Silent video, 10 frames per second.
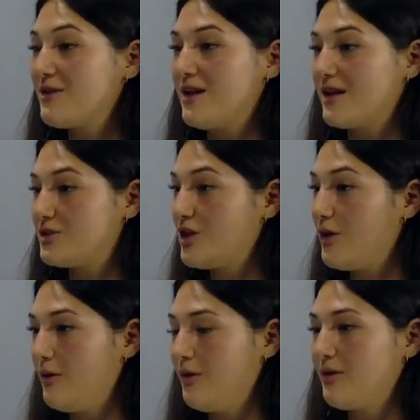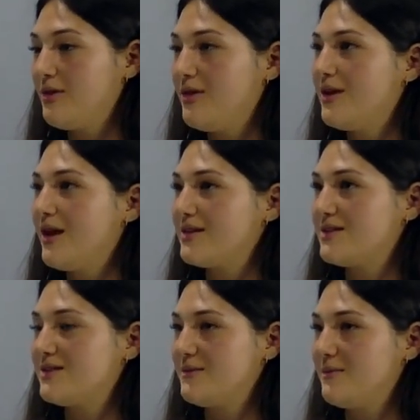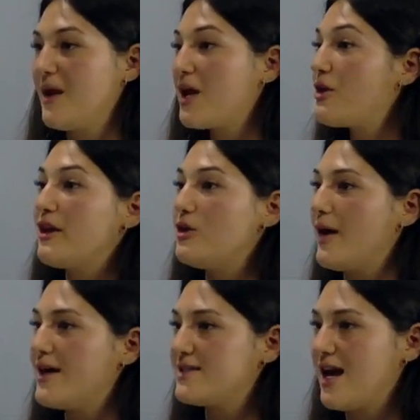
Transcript: show, or the next panel that you guys have.